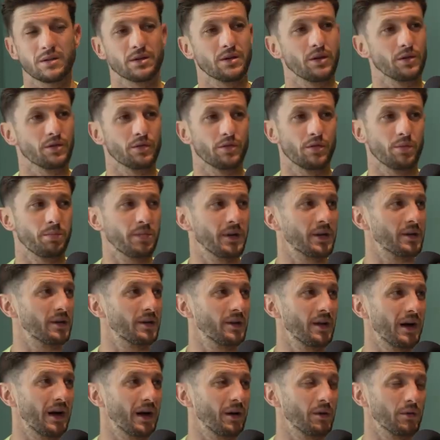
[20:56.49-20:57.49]
God
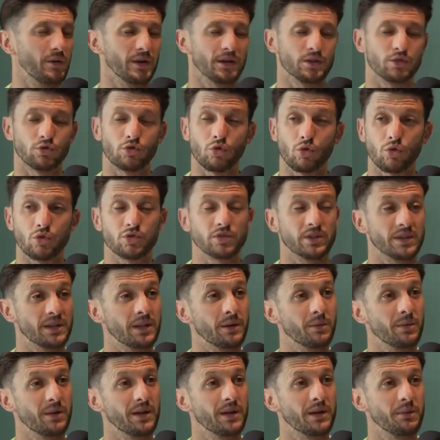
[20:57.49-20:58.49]
forbid how
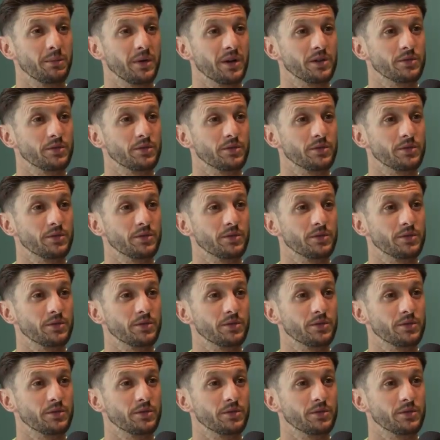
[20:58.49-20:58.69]
exhausted he